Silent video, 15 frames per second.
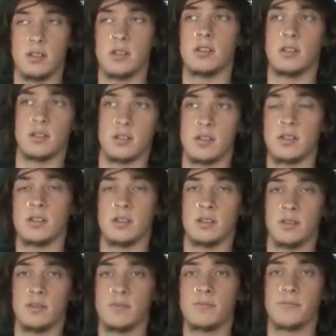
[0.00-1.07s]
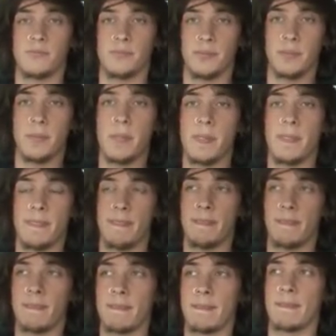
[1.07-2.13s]

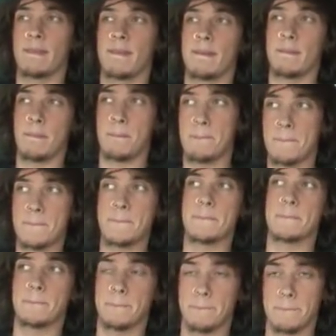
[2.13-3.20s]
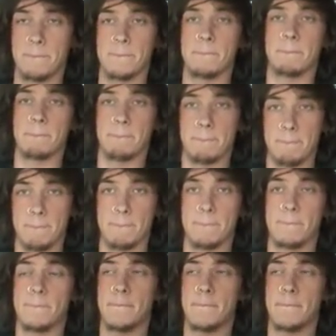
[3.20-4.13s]
This person isn't speaking.